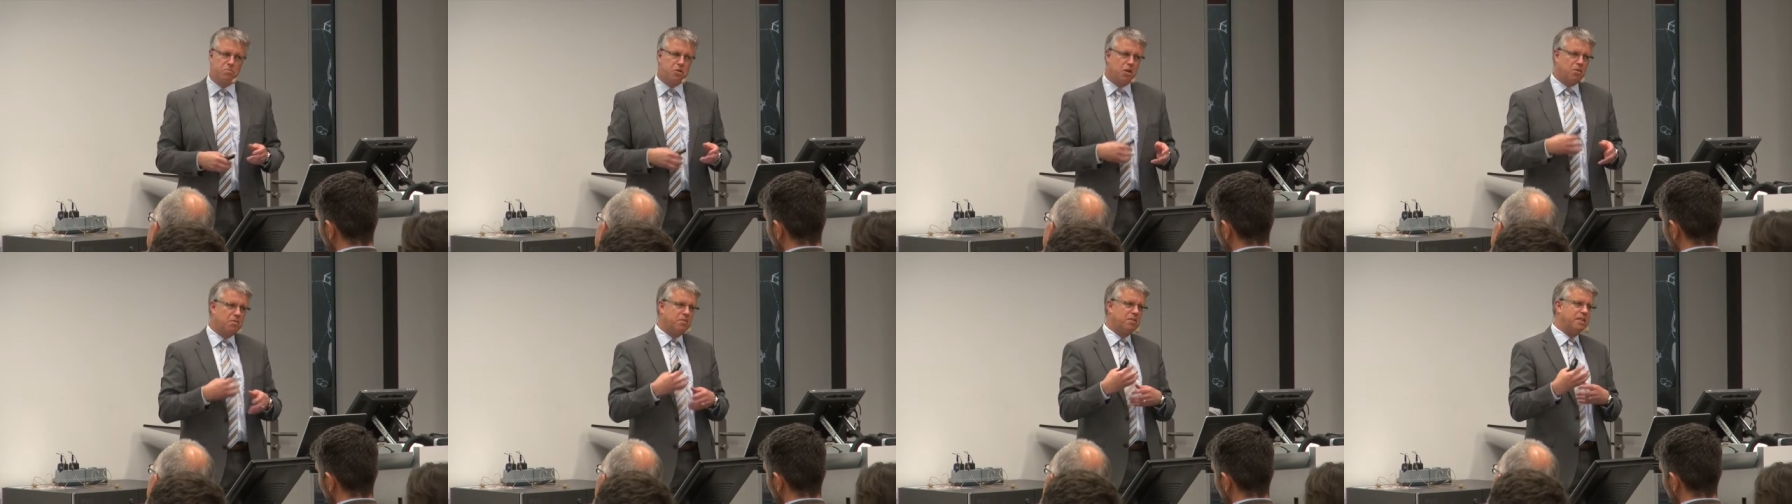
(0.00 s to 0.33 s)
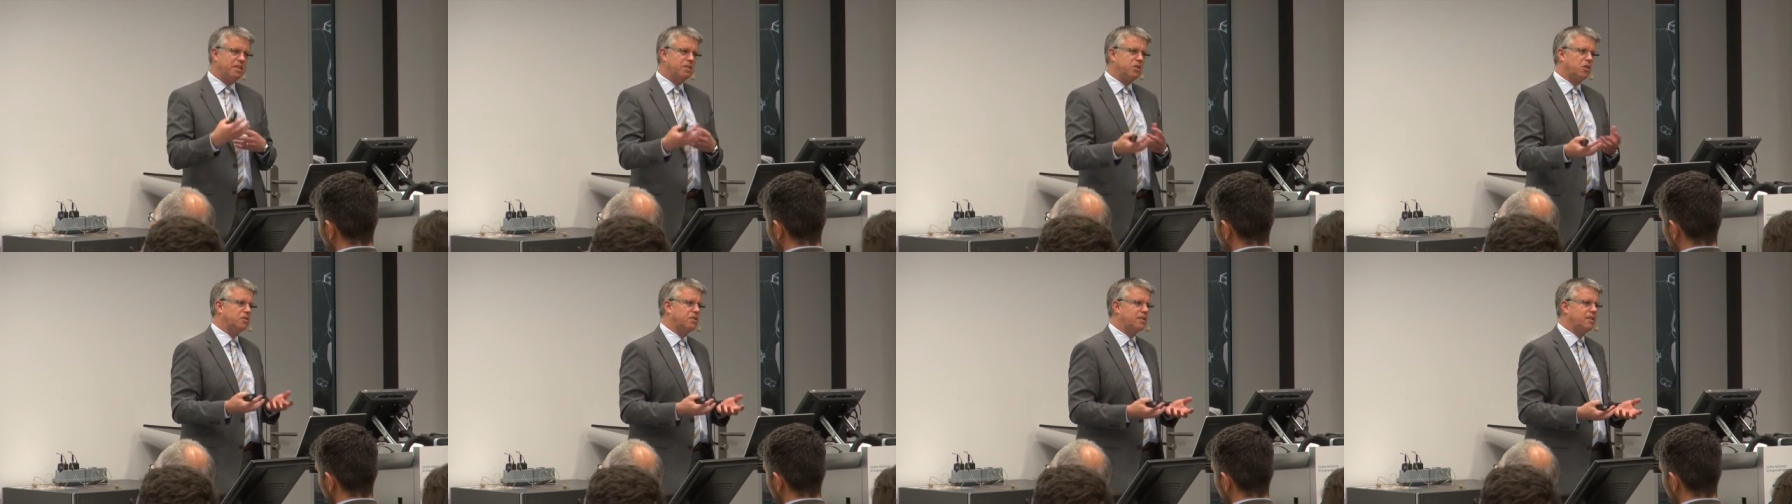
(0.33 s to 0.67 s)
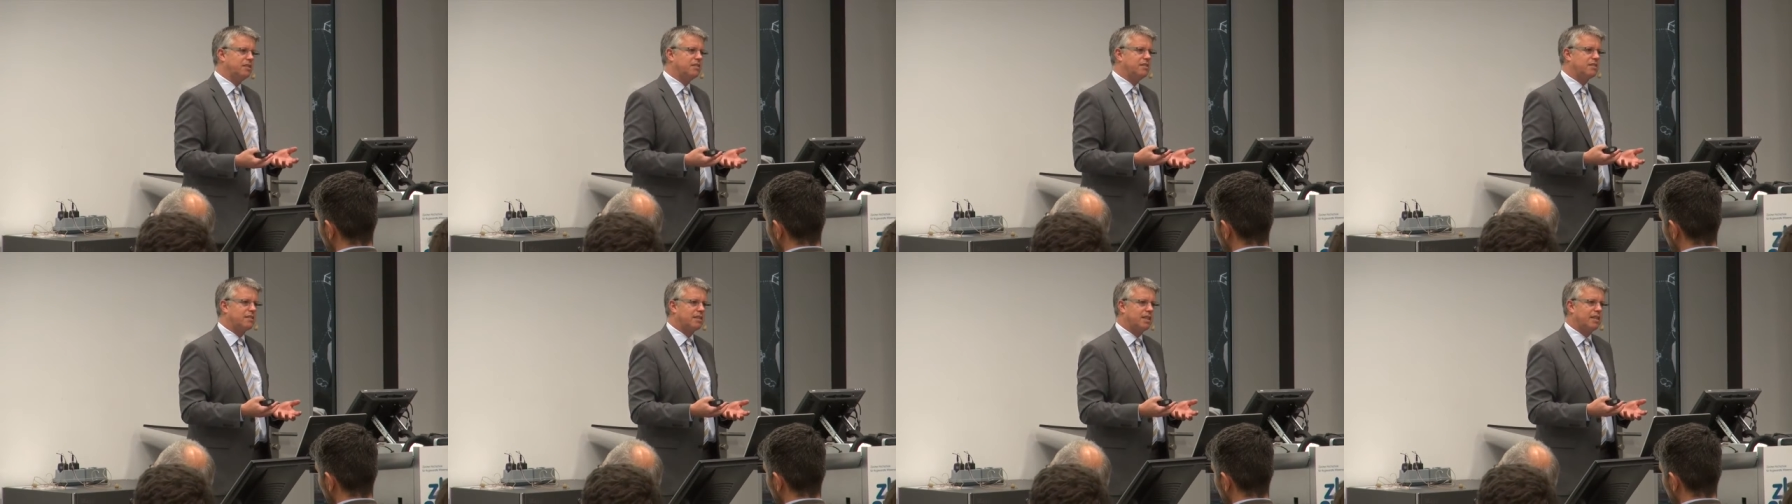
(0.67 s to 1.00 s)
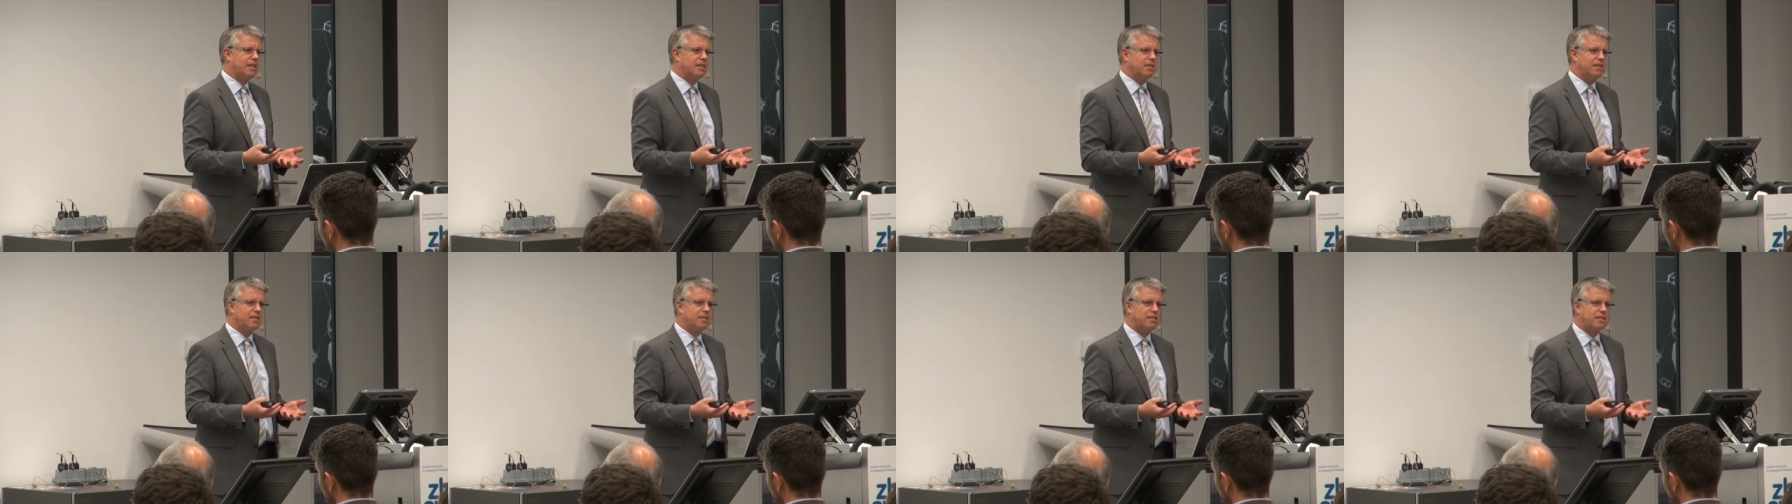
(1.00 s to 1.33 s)
probably not in the
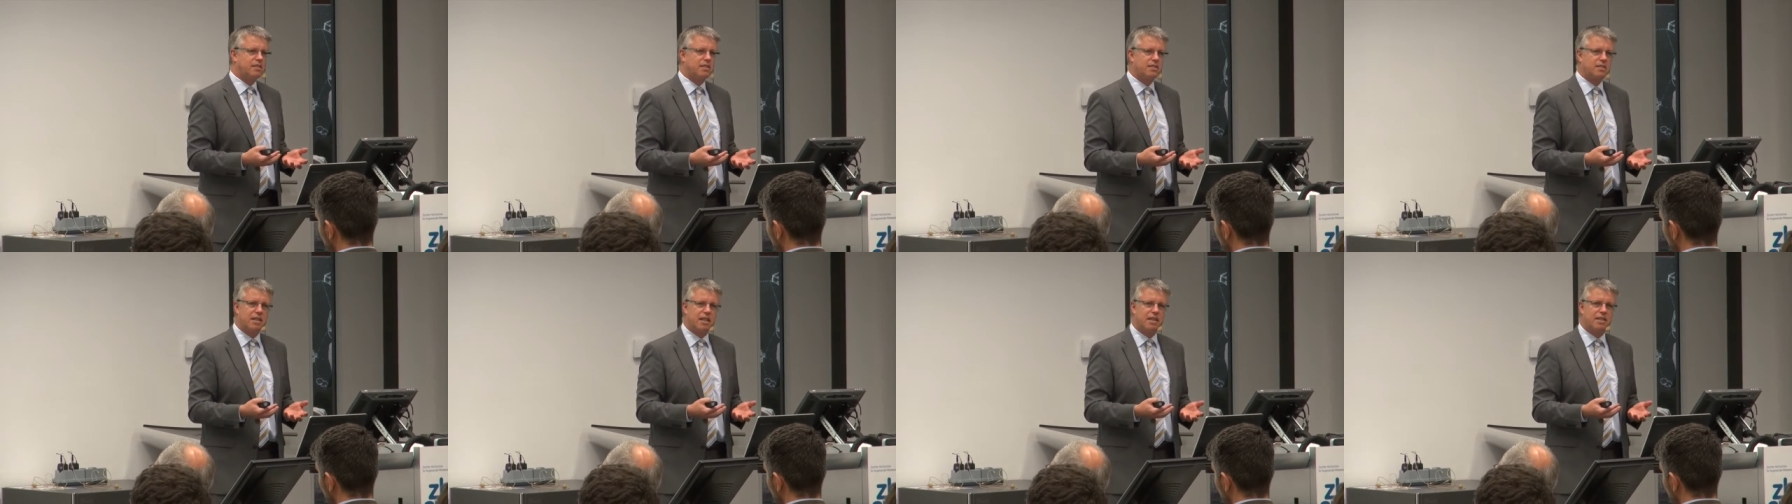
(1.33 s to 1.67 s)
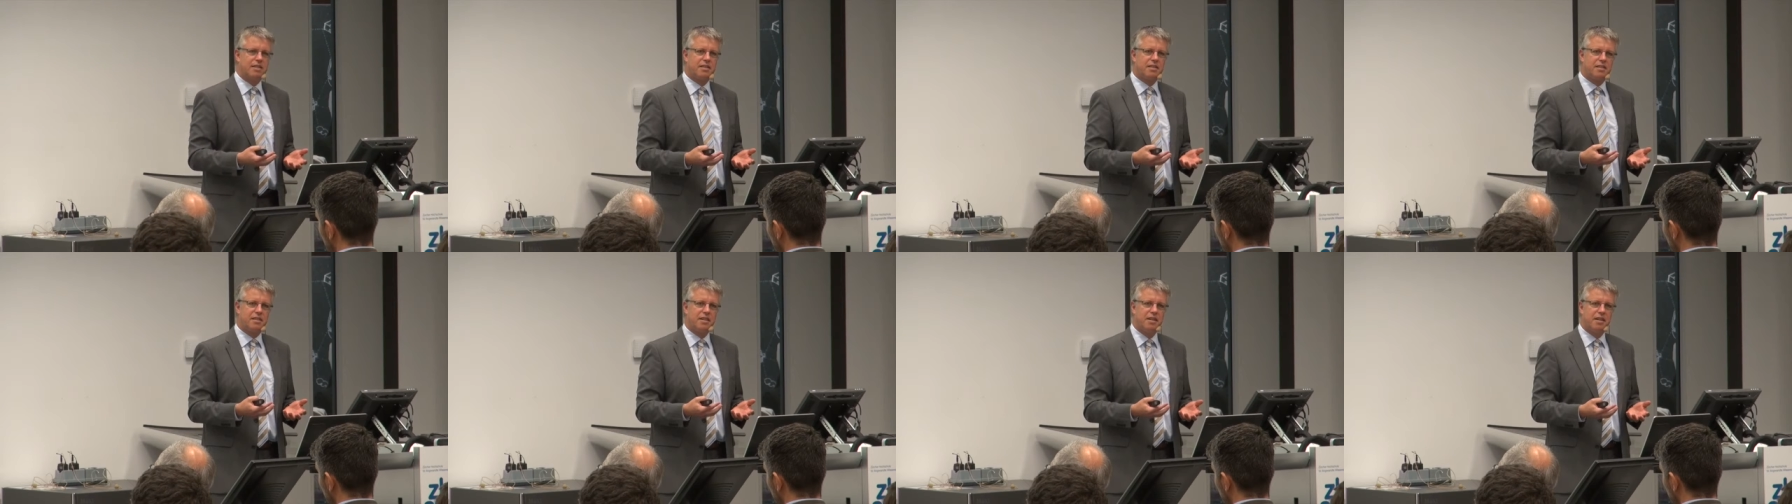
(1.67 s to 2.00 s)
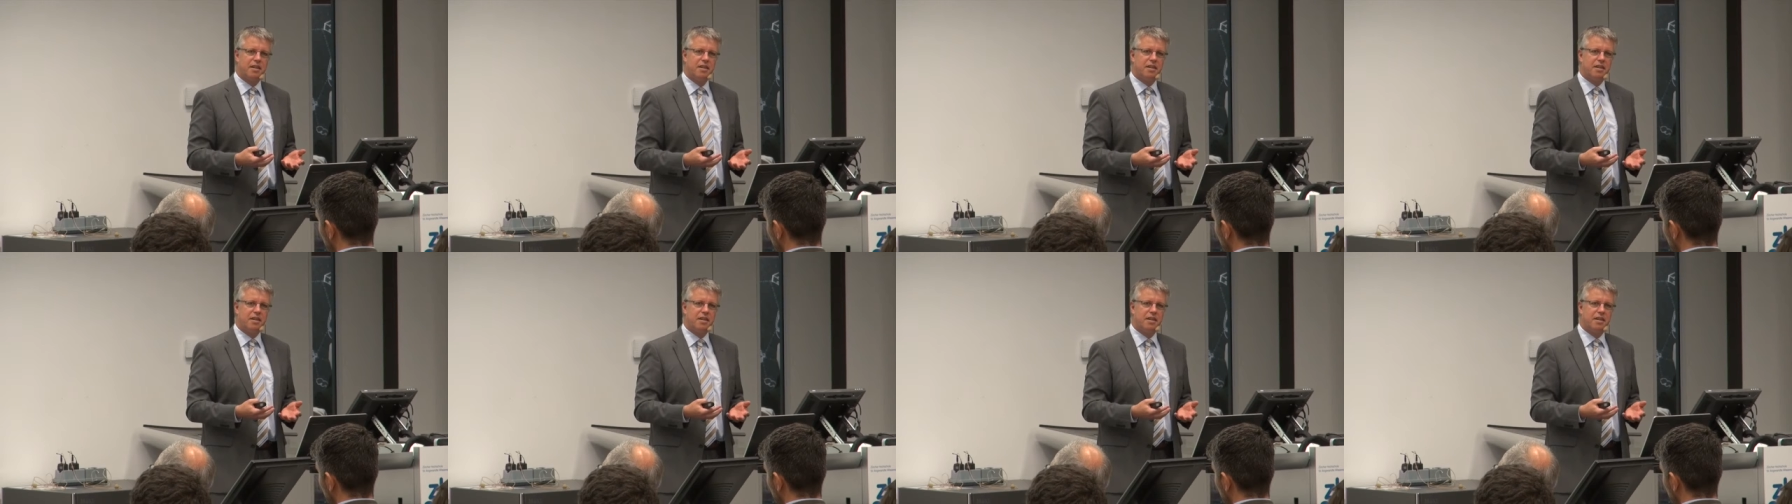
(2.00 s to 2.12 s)
sense that